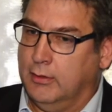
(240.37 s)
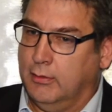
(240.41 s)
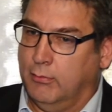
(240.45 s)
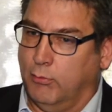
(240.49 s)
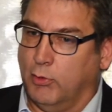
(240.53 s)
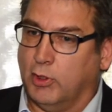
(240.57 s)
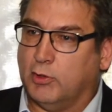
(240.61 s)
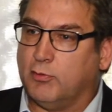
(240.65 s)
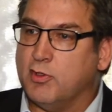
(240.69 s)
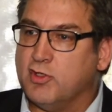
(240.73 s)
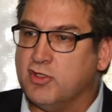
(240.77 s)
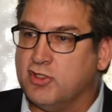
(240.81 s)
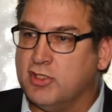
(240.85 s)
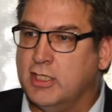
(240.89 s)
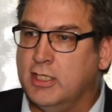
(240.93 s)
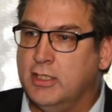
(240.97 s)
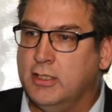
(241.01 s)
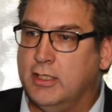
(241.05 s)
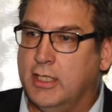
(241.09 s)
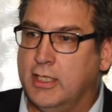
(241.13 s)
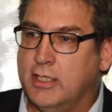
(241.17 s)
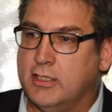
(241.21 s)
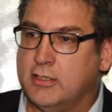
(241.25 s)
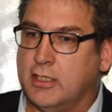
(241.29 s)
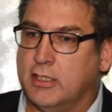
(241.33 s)
What we've seen
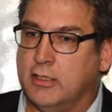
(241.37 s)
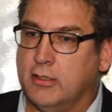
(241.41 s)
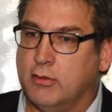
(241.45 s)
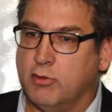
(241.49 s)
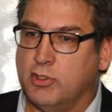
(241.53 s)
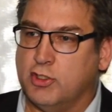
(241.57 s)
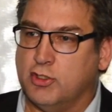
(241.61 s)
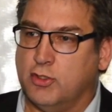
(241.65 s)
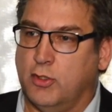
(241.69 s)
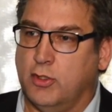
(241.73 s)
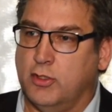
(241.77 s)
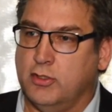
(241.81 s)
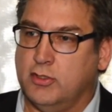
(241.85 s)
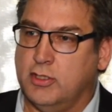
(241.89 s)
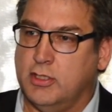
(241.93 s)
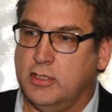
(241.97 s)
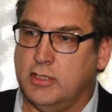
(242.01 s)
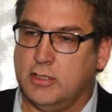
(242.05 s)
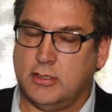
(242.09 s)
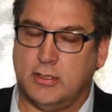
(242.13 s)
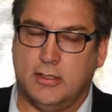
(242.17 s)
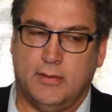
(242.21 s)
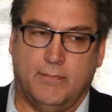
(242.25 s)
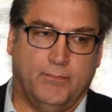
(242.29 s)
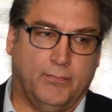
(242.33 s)
is in the research
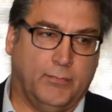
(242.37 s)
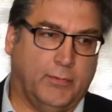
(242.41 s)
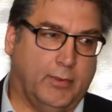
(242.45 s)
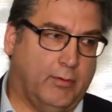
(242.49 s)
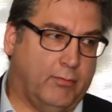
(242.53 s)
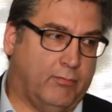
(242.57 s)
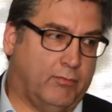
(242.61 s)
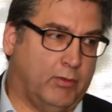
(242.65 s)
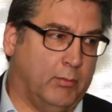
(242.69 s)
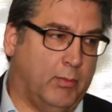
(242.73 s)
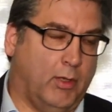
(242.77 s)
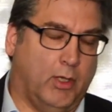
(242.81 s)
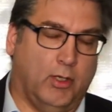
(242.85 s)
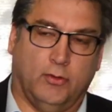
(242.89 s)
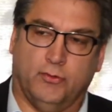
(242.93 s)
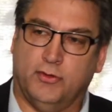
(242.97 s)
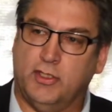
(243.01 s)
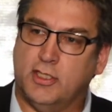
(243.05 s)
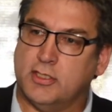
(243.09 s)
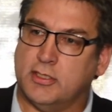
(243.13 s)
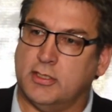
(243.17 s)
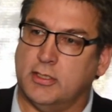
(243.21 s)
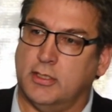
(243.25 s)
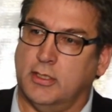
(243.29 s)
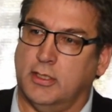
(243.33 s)
is from all
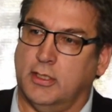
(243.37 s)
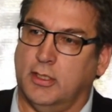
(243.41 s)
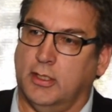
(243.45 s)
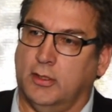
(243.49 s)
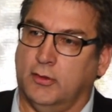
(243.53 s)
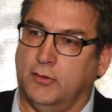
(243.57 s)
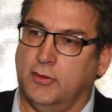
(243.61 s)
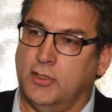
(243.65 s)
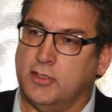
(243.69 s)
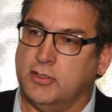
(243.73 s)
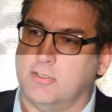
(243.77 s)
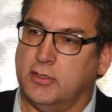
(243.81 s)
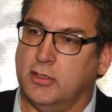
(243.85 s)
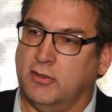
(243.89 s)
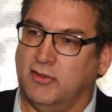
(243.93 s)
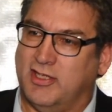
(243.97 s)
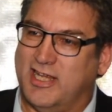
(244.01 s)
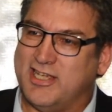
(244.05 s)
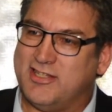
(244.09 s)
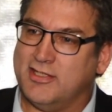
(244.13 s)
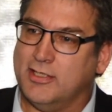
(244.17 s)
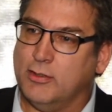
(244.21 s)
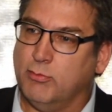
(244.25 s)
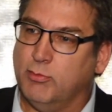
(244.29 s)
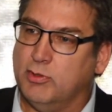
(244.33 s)
this
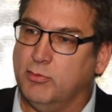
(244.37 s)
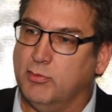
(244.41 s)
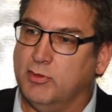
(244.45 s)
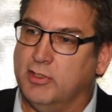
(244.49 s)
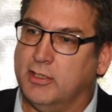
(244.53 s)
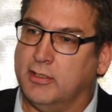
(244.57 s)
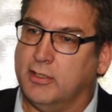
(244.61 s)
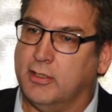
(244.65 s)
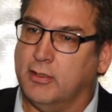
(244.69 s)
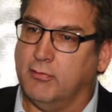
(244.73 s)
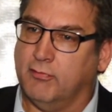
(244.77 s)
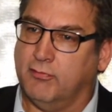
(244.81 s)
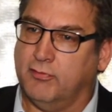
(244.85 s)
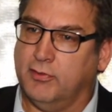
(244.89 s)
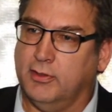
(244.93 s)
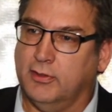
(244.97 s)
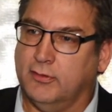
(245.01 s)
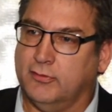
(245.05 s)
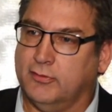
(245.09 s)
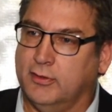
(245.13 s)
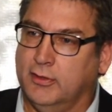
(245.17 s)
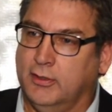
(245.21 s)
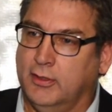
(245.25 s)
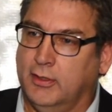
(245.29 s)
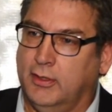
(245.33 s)
testing which we did in the
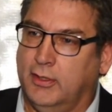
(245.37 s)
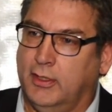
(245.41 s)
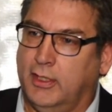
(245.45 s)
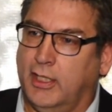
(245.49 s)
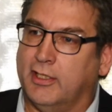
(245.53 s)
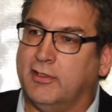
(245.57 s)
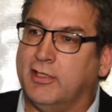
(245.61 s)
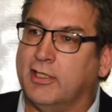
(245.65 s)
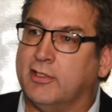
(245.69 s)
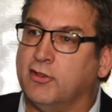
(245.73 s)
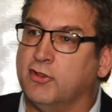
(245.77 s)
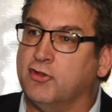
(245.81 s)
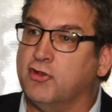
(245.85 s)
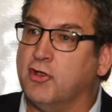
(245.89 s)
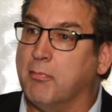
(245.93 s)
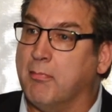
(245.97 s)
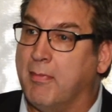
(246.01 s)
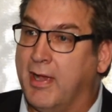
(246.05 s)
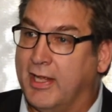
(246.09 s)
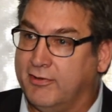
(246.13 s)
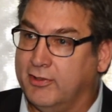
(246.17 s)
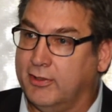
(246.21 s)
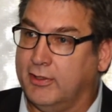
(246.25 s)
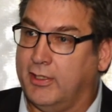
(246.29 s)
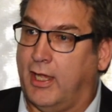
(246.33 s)
field, it had a
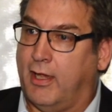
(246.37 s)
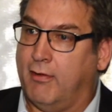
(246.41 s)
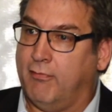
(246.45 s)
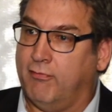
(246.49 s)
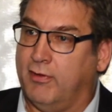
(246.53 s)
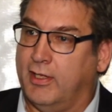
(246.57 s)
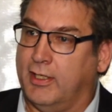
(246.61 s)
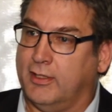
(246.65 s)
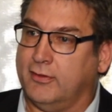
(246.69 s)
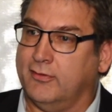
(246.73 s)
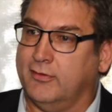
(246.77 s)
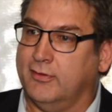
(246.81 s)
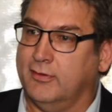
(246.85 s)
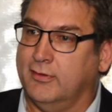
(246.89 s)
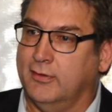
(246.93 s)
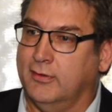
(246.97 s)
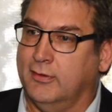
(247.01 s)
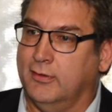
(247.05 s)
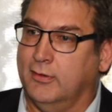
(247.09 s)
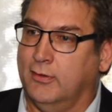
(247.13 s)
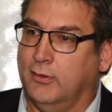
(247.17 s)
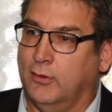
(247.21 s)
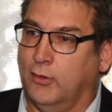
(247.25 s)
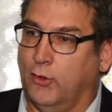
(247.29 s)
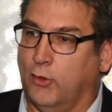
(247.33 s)
dramatic effect
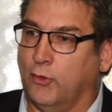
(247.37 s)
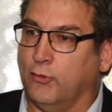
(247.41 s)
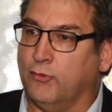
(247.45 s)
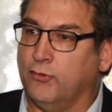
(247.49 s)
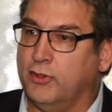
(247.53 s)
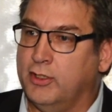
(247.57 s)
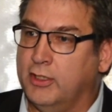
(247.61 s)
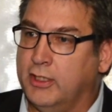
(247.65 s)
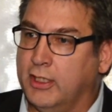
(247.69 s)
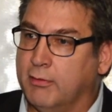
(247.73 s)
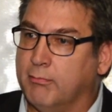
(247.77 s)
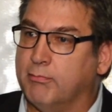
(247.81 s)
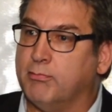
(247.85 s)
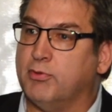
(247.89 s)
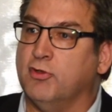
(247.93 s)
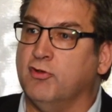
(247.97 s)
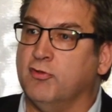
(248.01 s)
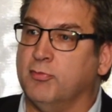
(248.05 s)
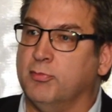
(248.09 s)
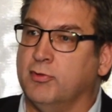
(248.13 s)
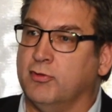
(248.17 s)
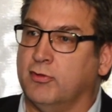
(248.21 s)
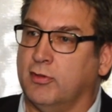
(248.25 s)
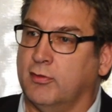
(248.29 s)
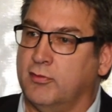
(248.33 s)
on the
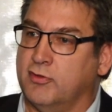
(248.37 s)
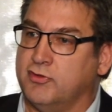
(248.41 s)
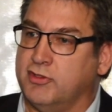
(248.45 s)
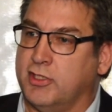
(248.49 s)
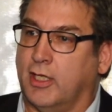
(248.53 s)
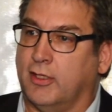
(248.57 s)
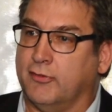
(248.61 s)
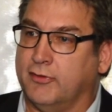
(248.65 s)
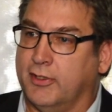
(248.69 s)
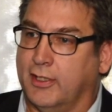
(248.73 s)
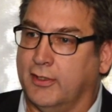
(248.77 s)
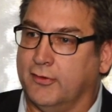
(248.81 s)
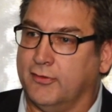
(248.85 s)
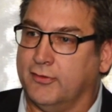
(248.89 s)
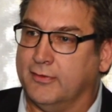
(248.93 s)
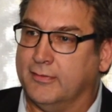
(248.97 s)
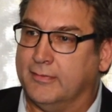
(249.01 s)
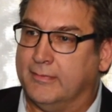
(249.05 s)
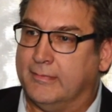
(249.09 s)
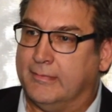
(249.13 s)
improvement of the child health.